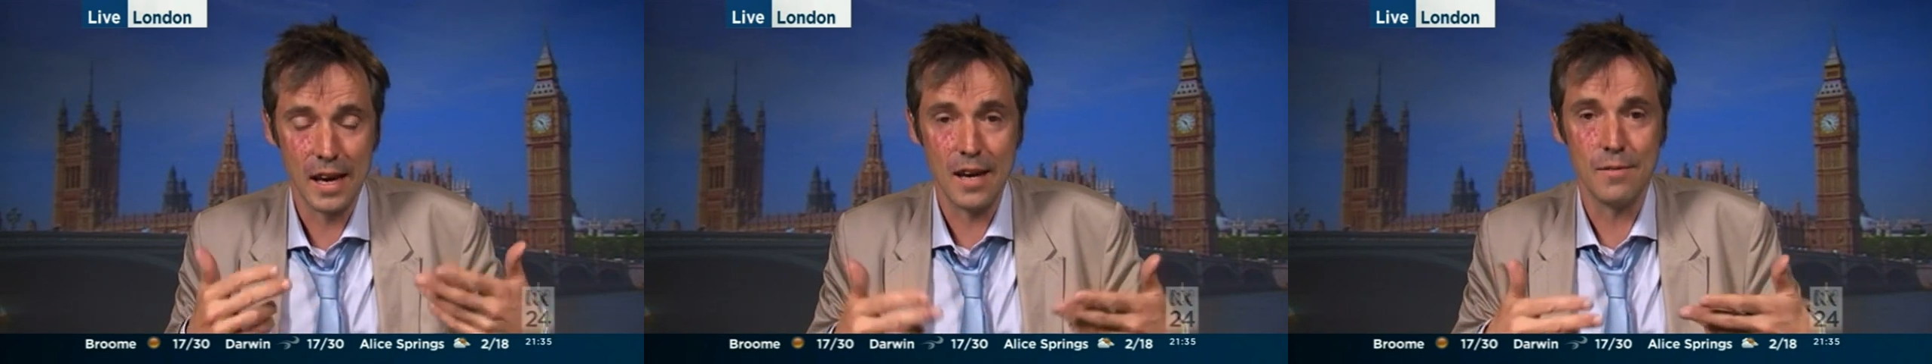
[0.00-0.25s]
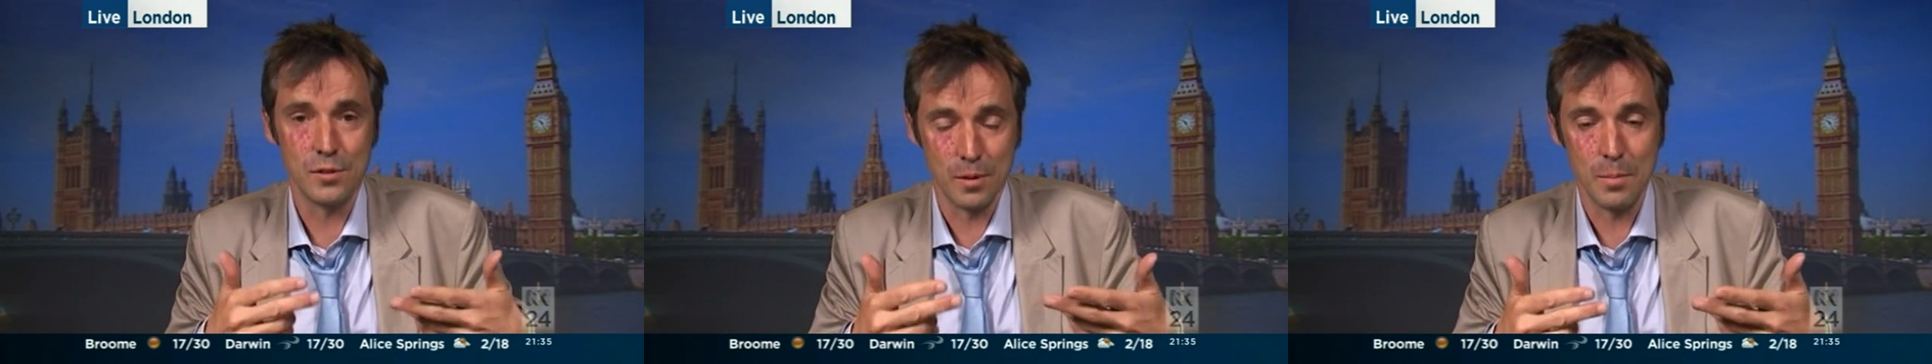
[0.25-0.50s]

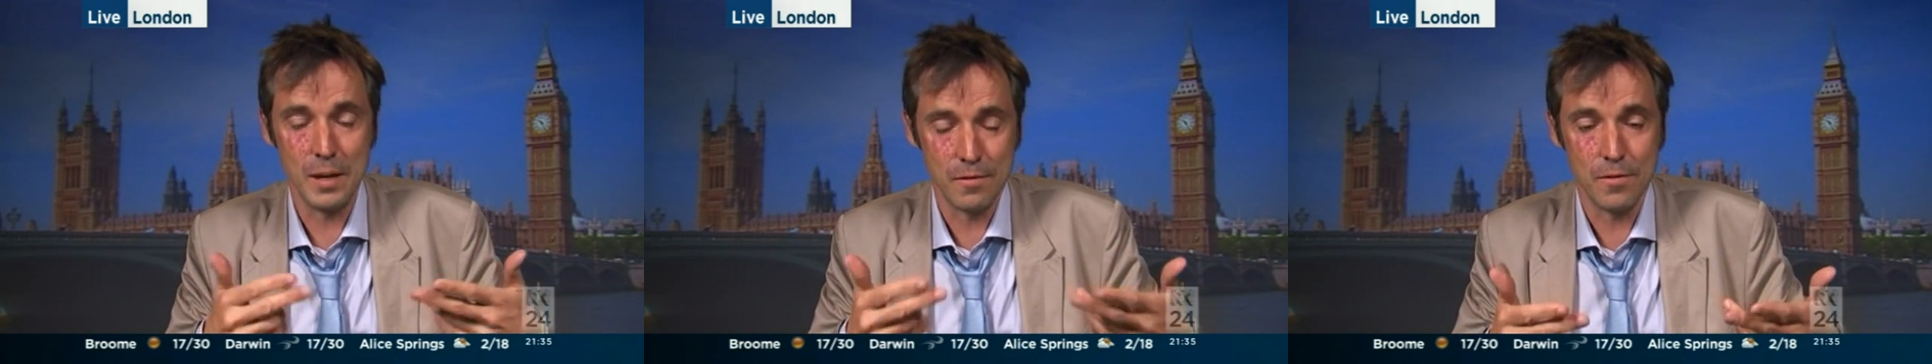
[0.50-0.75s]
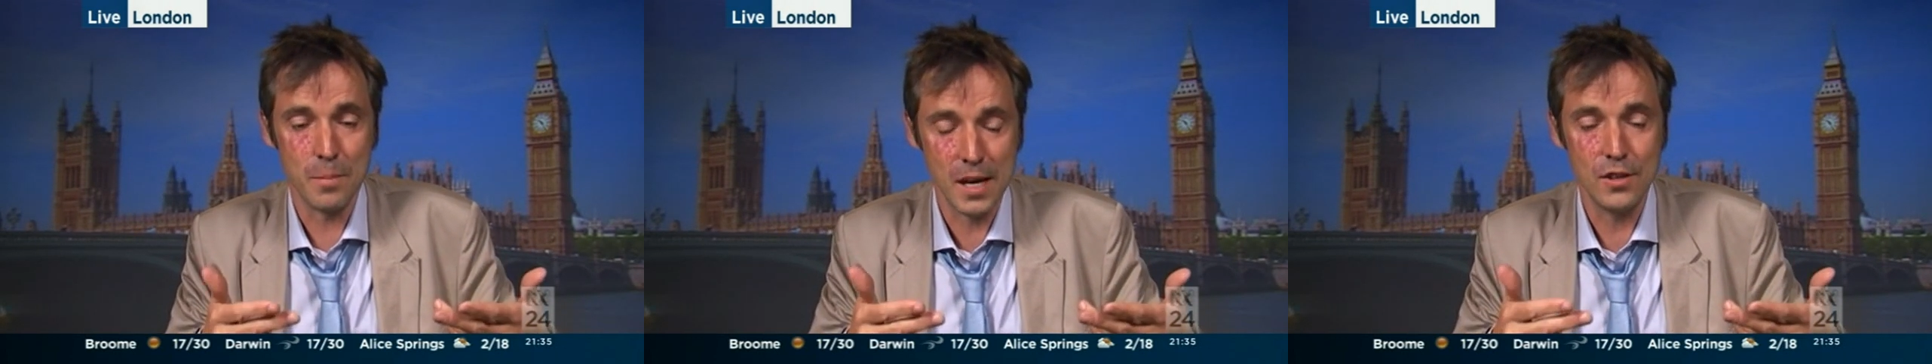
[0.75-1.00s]
gave some
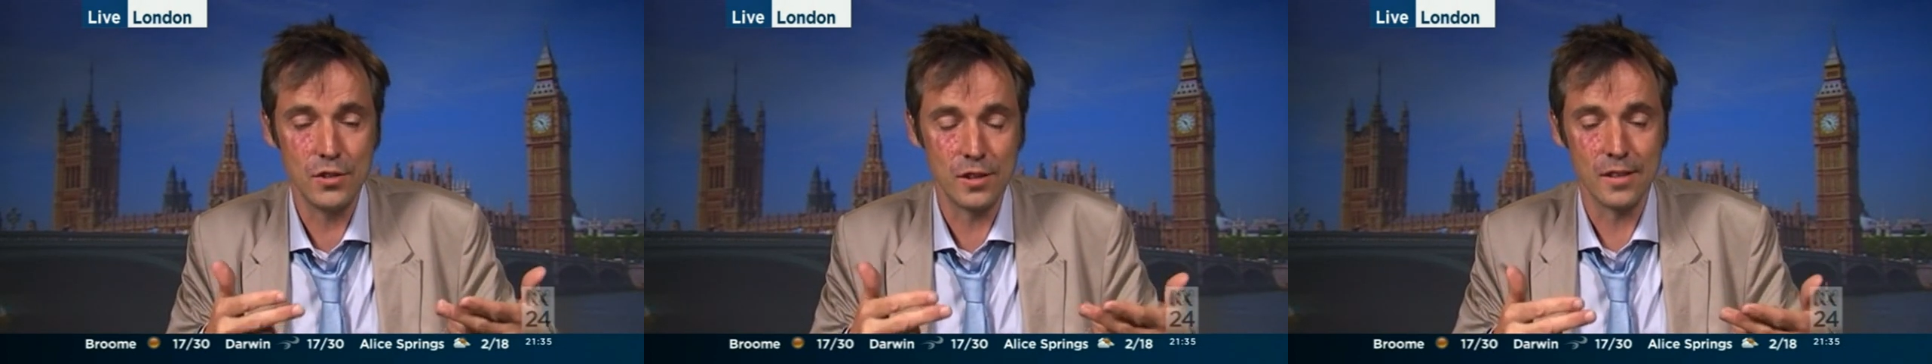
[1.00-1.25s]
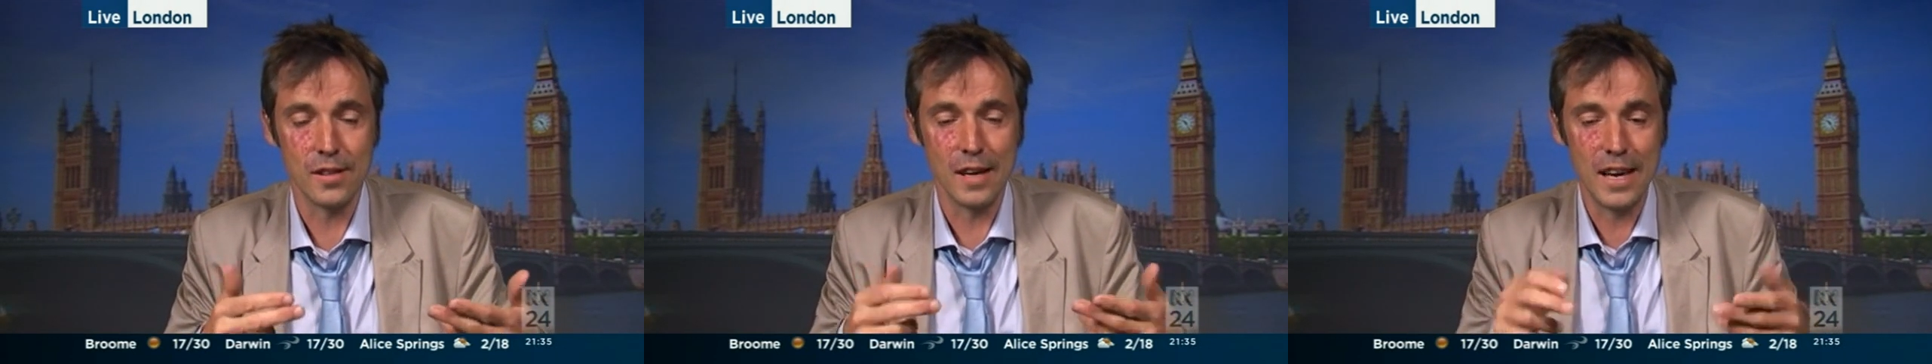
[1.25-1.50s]

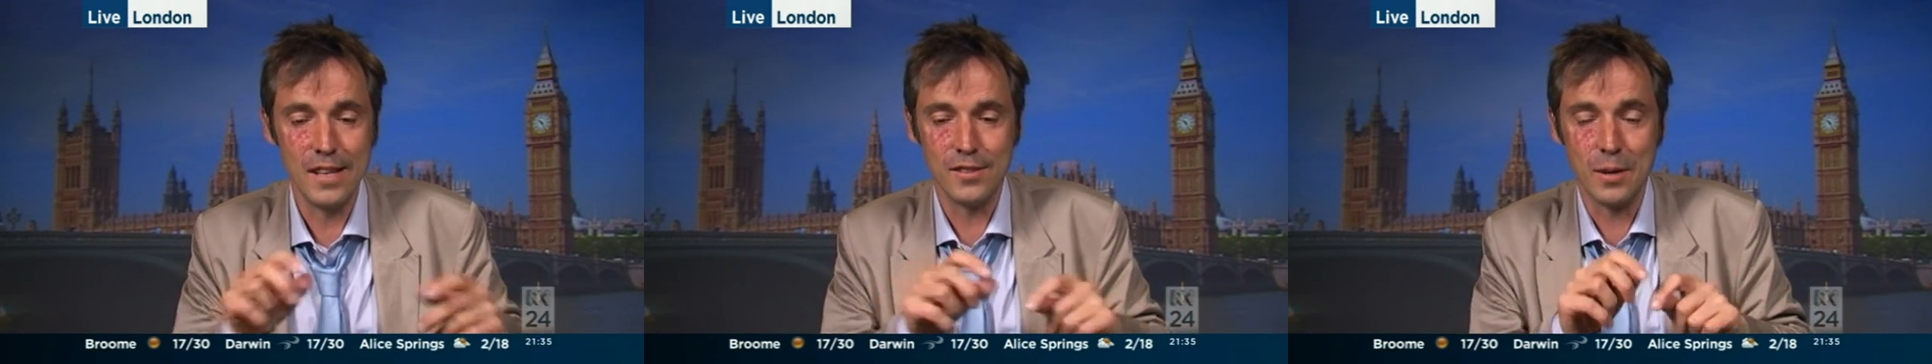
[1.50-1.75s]
information that he,